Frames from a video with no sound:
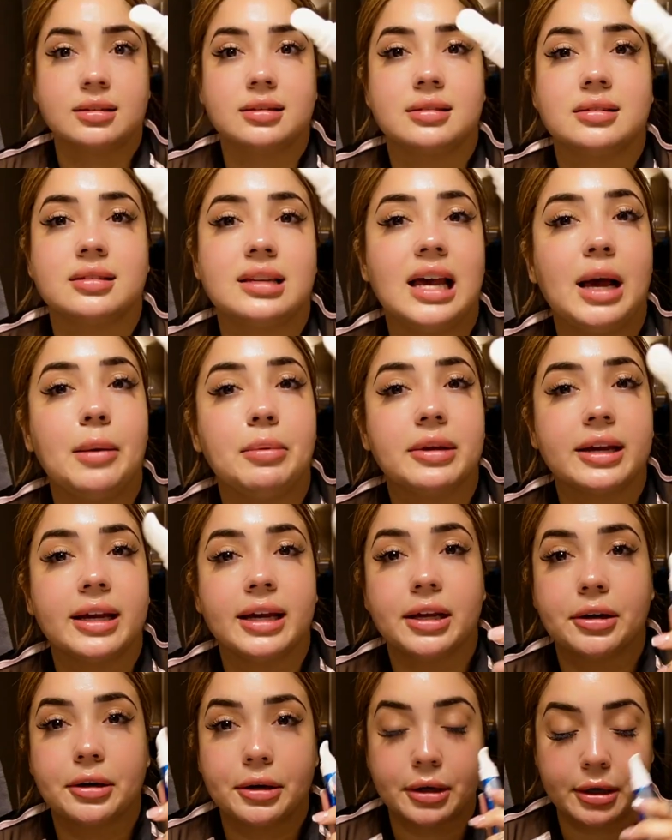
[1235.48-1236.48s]
This is the
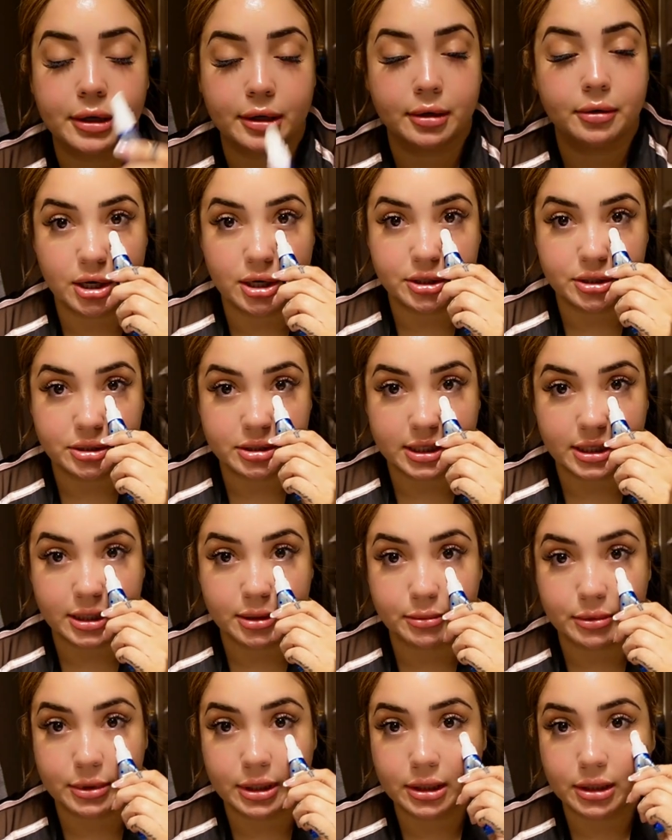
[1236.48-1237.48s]
applicator. You just kind
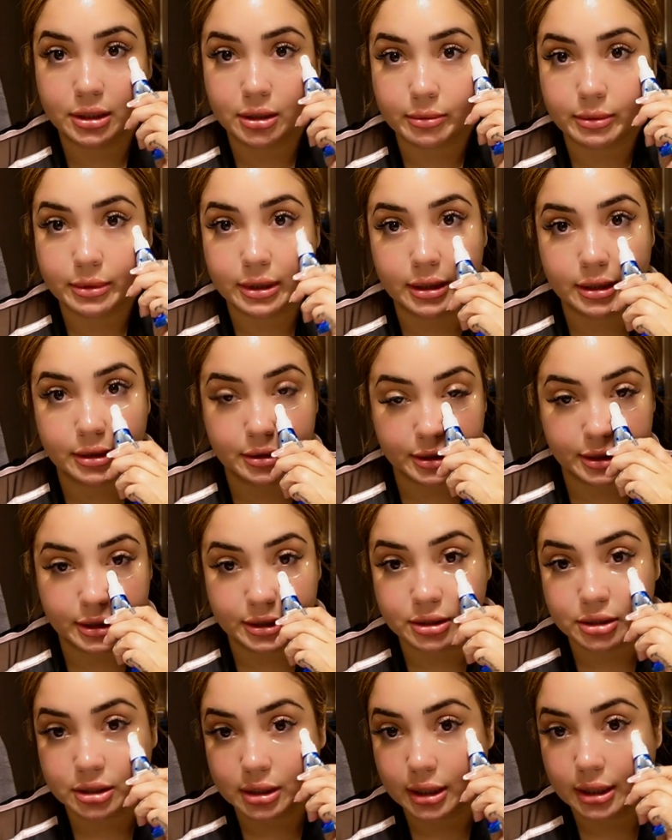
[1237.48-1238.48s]
of put a little bit on
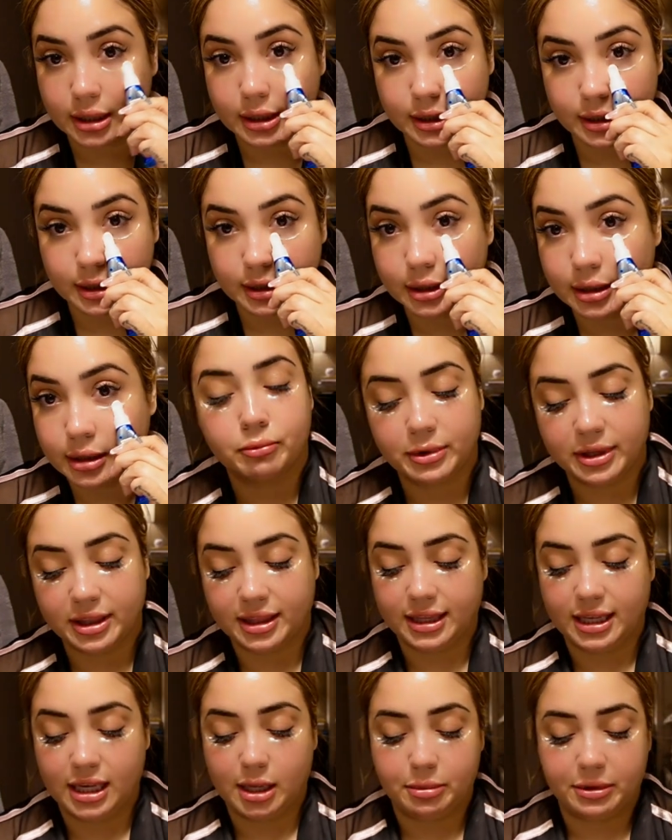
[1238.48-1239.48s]
each eye with
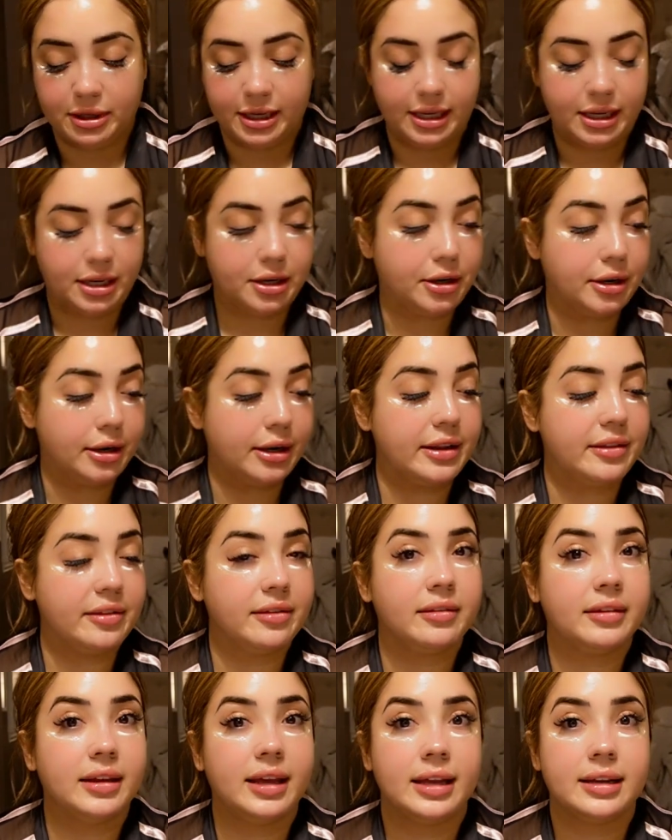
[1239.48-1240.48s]
the applicator and
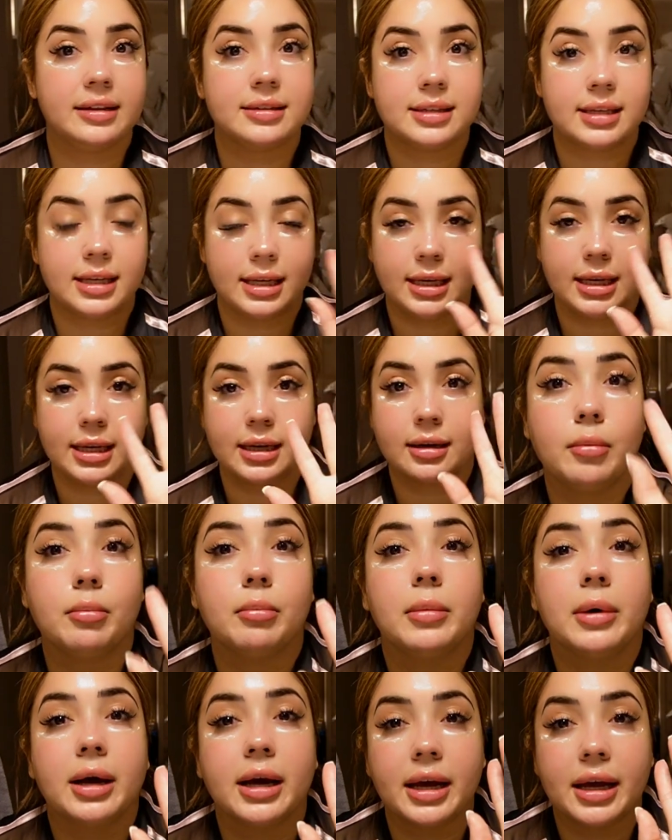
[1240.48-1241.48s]
then take
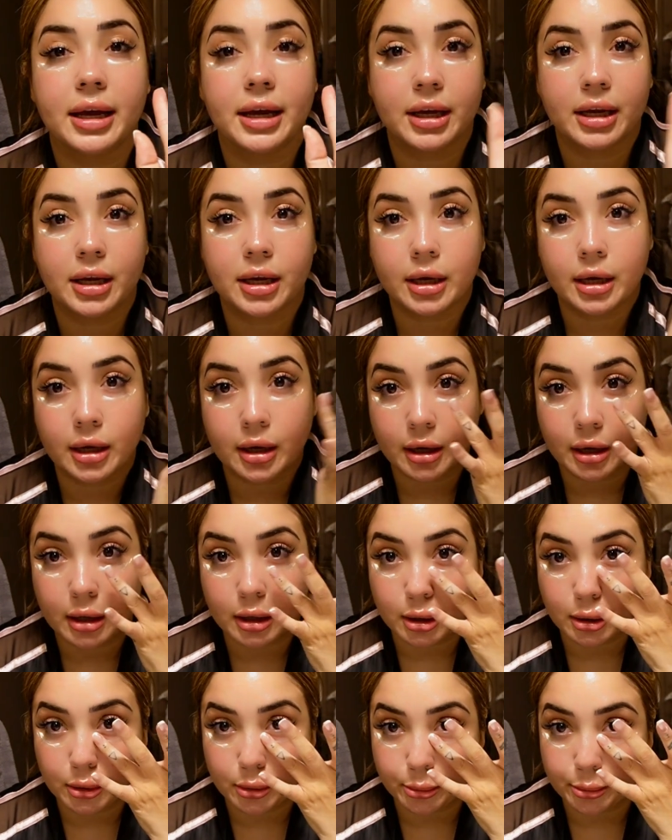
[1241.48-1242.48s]
my
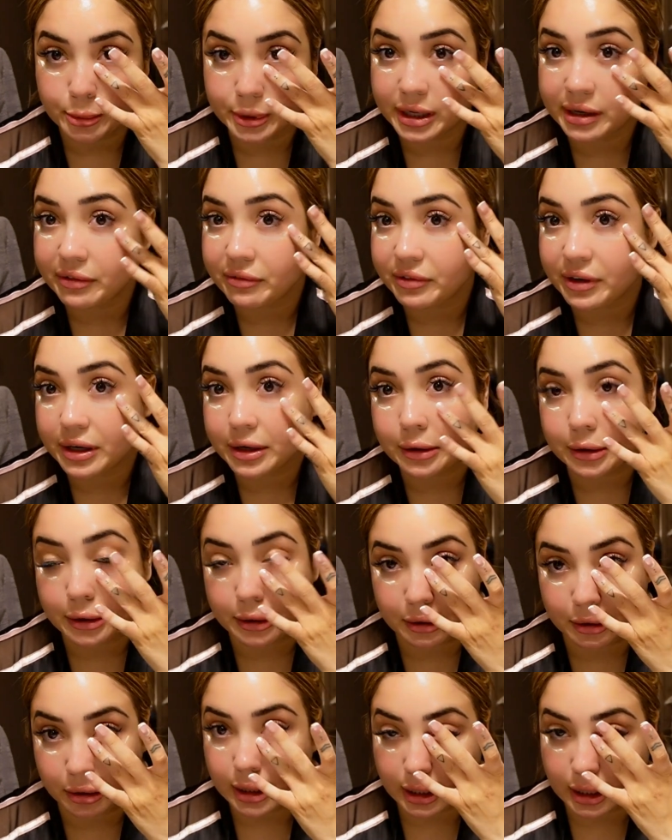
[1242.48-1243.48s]
ring
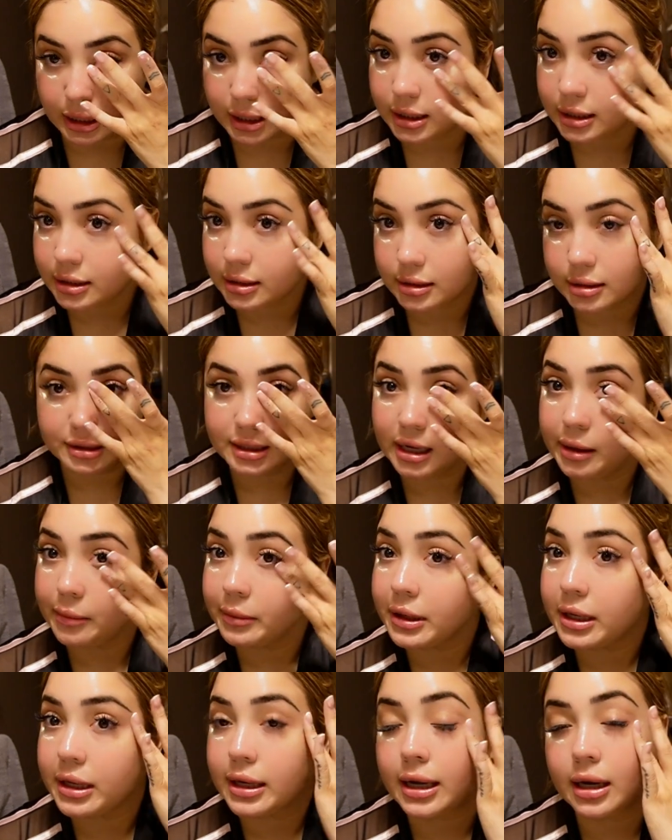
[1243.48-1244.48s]
finger and dab
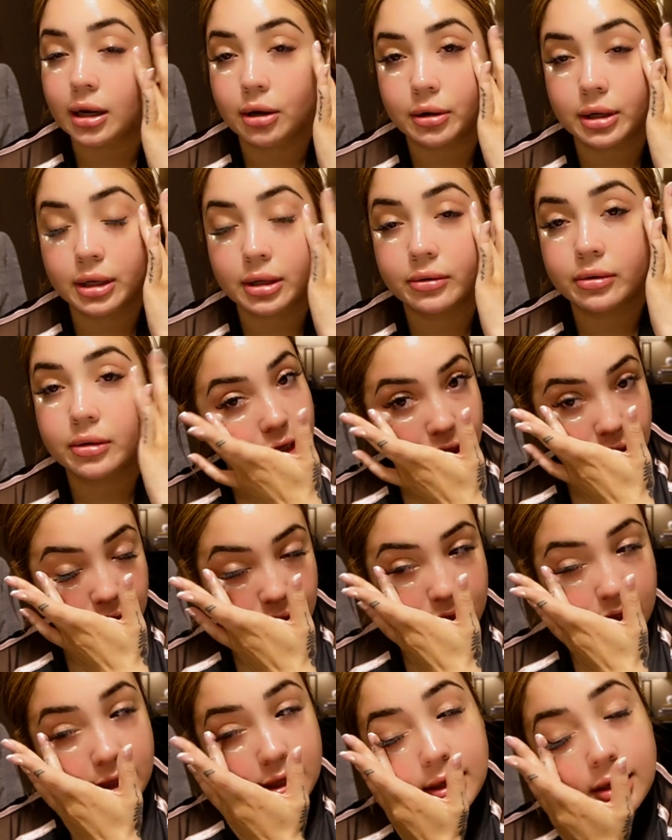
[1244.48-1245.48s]
it out and
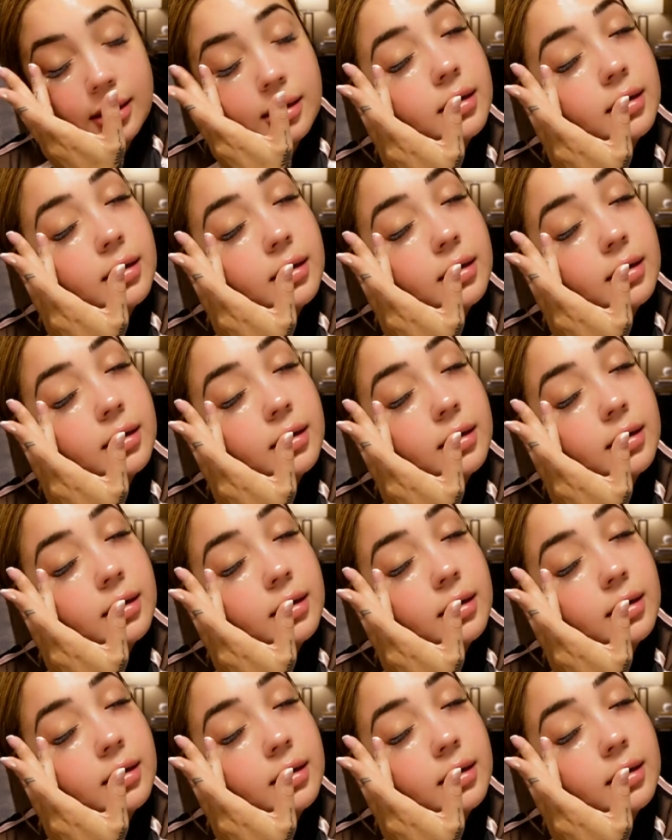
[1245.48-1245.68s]
in.